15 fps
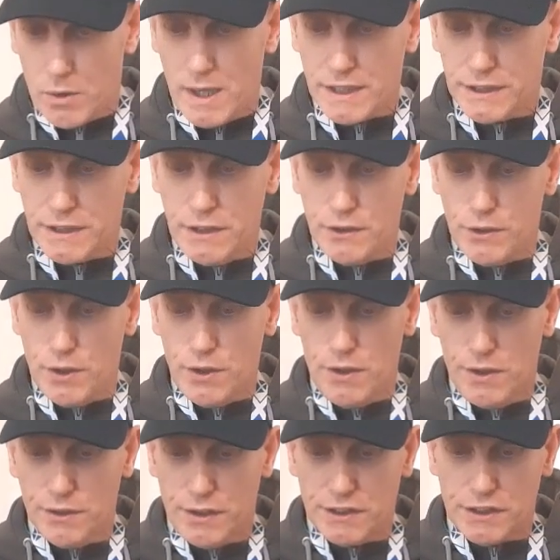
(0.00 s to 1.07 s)
Question
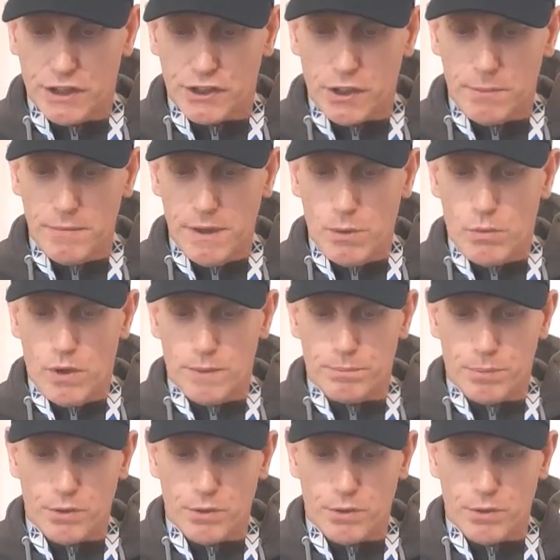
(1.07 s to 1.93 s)
2. Does the summary warrant